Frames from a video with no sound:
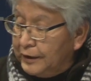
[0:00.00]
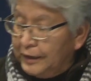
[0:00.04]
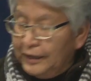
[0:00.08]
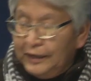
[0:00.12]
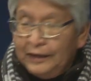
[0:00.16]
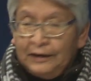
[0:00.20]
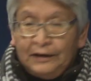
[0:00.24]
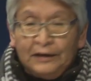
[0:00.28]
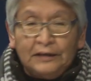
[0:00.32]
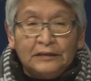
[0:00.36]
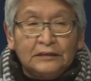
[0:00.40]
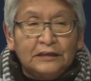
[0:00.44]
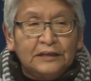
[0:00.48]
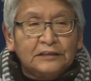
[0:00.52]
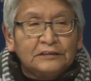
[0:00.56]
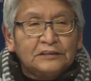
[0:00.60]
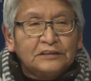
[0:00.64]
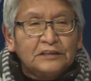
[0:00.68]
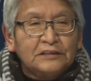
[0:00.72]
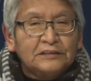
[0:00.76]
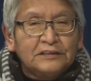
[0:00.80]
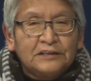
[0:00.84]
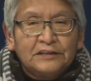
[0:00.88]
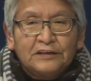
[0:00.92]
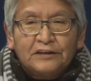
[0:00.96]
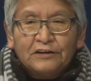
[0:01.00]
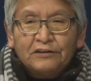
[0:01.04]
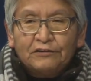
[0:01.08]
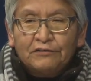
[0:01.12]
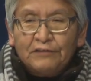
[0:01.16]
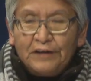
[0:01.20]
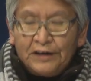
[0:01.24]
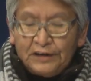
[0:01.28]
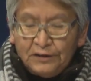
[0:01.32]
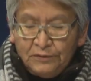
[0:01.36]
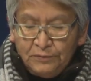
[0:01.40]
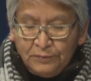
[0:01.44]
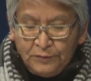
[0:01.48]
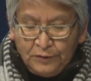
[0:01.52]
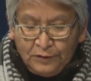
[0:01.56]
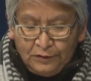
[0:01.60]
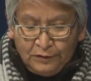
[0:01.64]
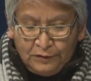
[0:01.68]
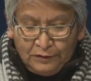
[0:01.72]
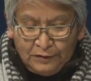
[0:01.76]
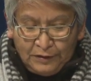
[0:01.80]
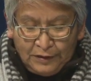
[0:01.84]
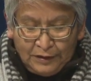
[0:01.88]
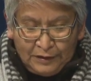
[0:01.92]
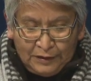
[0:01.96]
And she's an
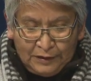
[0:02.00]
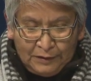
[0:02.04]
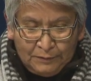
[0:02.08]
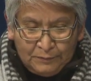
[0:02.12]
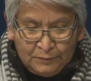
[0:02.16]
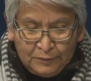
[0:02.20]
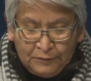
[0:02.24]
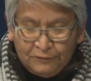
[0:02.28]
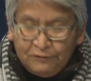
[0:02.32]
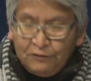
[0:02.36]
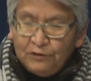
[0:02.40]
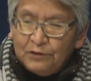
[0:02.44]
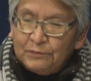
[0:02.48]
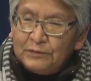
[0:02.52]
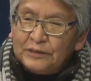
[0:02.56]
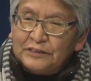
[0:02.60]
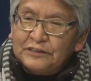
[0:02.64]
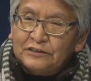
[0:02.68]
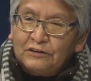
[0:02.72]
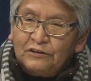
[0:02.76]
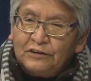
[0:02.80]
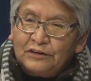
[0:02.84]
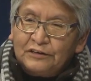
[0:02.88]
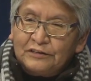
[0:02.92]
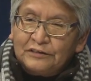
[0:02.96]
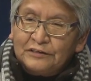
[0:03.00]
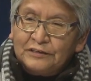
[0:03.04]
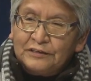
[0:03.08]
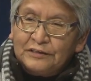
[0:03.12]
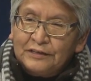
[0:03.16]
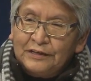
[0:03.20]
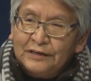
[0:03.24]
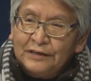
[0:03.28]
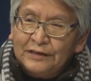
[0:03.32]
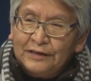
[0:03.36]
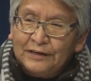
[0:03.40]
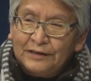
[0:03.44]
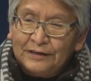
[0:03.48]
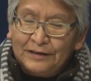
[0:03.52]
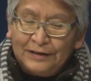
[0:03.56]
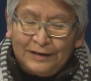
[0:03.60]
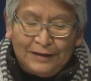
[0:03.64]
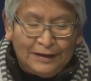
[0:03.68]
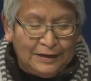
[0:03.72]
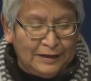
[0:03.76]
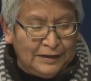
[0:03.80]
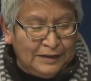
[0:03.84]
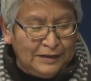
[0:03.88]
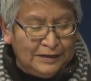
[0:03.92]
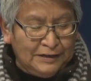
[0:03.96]
incredible performance artist,
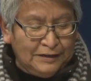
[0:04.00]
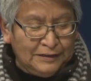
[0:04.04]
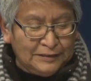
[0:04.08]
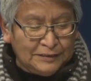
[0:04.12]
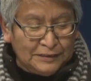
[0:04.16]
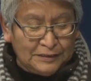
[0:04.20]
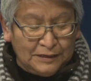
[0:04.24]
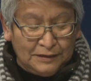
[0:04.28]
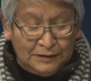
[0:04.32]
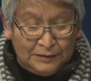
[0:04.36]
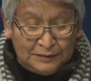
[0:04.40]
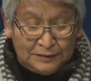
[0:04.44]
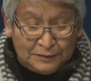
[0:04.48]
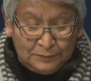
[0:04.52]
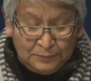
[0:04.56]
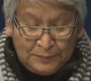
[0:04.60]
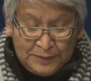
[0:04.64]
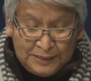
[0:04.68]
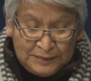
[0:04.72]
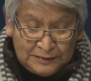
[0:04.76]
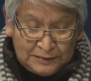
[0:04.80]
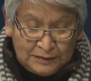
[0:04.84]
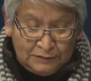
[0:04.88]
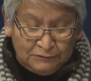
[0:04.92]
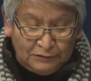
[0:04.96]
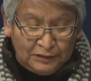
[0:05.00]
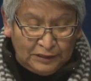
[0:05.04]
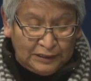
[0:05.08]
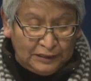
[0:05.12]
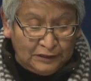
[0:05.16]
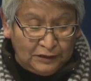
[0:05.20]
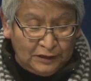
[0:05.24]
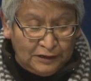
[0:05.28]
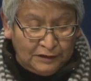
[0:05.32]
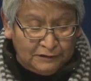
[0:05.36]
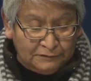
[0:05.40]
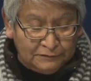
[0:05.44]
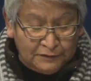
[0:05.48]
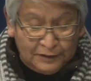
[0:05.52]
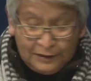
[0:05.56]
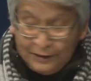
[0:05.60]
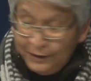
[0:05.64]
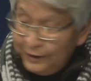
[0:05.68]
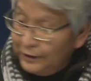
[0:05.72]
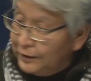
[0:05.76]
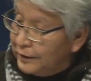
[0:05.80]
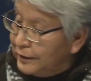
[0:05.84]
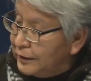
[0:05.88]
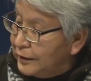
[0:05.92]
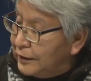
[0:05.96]
and it's a piece I really love.
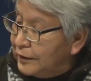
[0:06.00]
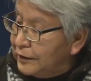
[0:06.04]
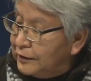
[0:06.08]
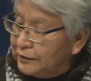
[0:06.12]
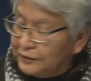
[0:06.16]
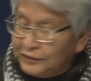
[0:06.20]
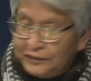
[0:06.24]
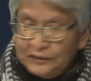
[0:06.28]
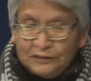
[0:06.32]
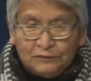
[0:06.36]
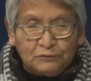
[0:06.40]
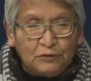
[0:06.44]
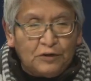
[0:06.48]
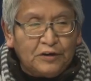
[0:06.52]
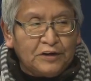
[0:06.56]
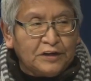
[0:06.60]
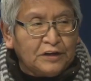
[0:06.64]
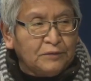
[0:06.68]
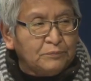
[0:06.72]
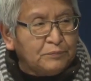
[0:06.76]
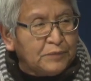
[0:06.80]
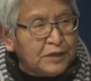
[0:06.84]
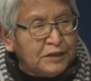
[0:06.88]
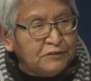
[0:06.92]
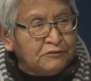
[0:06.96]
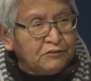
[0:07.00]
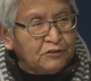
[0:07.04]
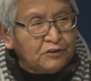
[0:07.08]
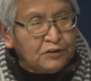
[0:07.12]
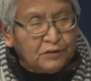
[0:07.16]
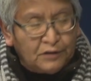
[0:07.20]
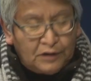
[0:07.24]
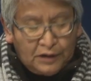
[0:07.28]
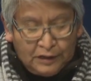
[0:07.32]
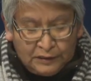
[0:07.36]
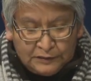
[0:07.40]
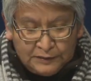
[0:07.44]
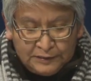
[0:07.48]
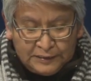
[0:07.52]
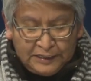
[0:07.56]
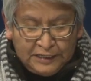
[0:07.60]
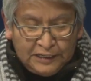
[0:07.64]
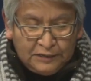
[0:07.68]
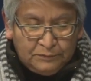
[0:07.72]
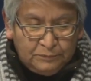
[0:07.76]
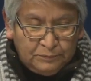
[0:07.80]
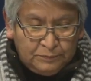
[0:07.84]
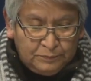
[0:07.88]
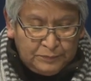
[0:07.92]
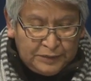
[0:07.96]
She's wearing a beaver
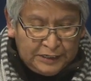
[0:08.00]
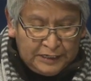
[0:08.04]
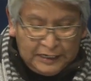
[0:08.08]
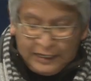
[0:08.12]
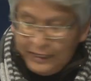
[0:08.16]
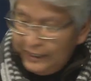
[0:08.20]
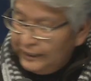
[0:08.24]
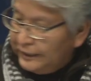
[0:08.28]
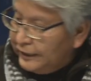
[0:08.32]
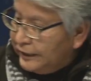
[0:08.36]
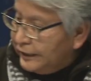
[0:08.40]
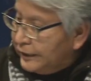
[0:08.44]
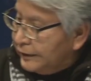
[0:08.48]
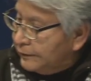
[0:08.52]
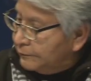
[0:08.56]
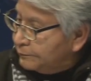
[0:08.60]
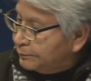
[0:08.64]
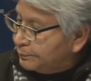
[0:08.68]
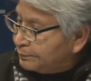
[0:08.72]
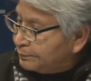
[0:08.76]
skin bikini.